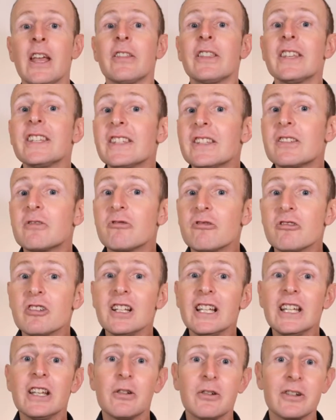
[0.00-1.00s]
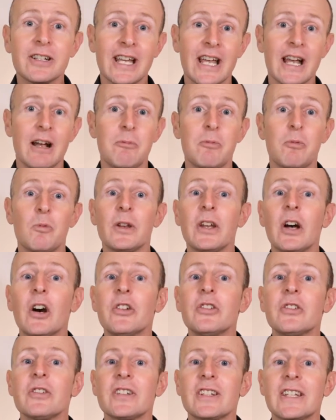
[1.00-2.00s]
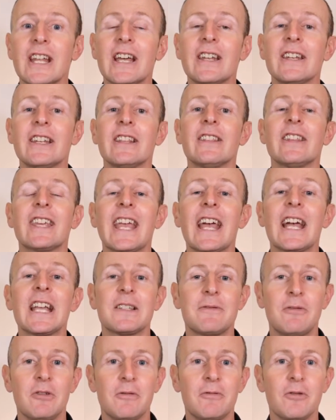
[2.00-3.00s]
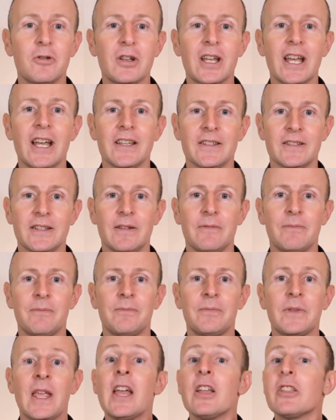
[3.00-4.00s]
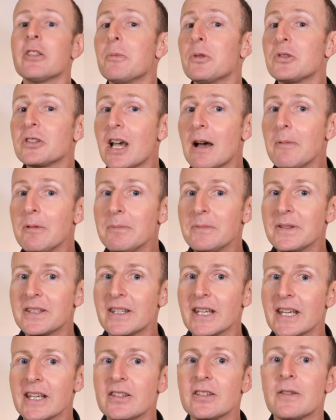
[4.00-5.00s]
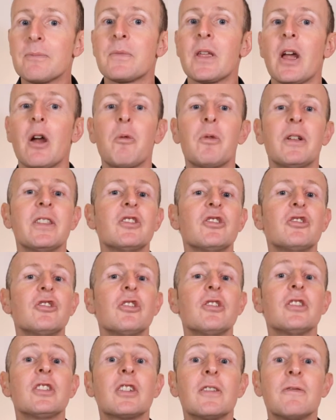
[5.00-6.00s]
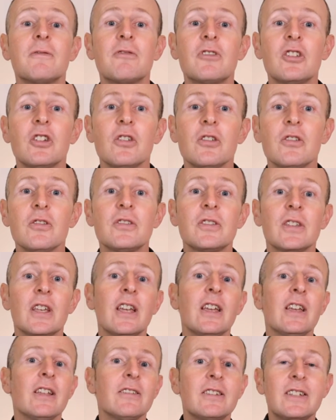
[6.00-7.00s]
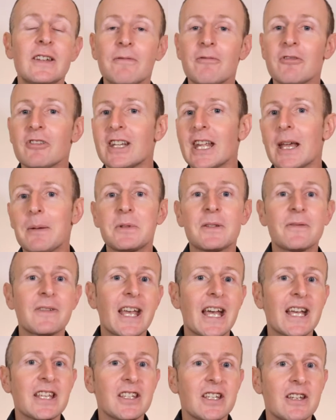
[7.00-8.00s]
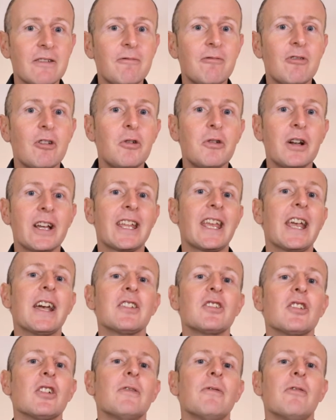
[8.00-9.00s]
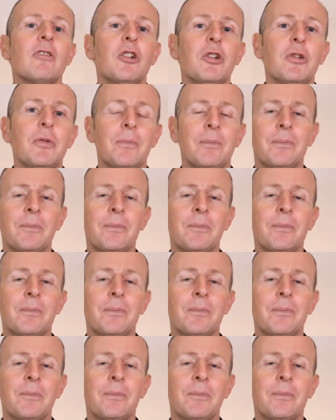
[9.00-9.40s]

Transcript: This is really going to help when understanding the cash flow forecast. The most common mistakes are when students confuse different types of cash inflow and cash outflow.